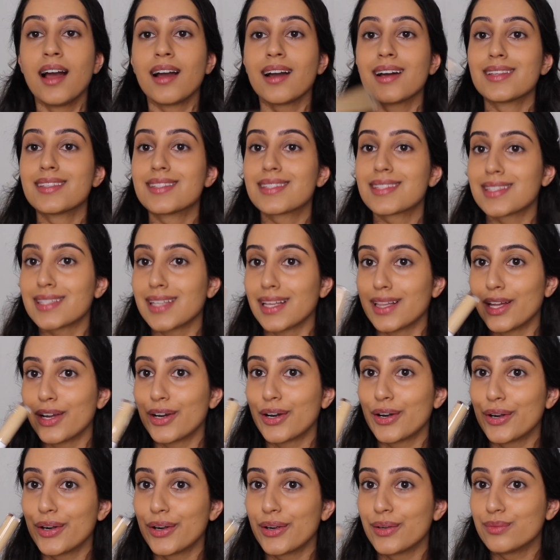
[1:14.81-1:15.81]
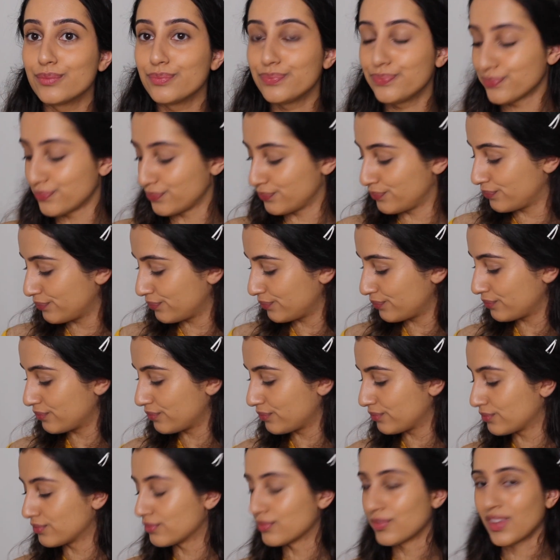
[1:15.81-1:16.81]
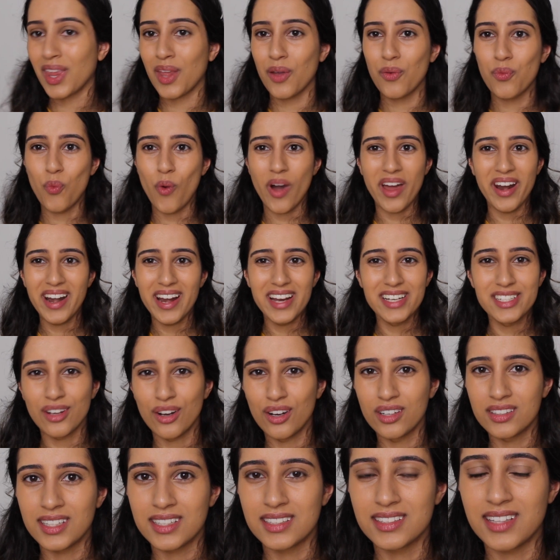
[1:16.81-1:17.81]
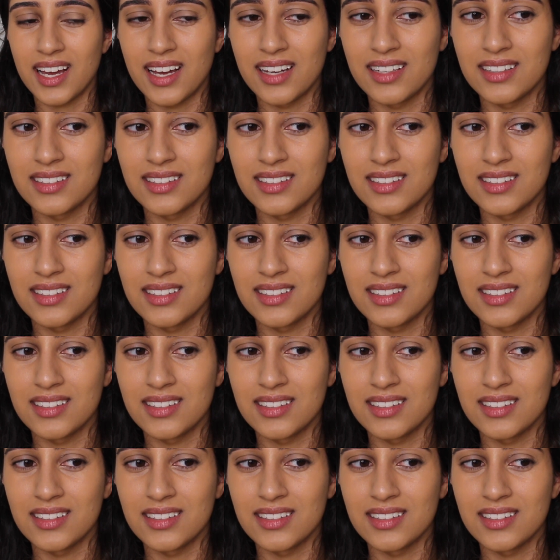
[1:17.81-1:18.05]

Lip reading: concealer. Why did I talk like that?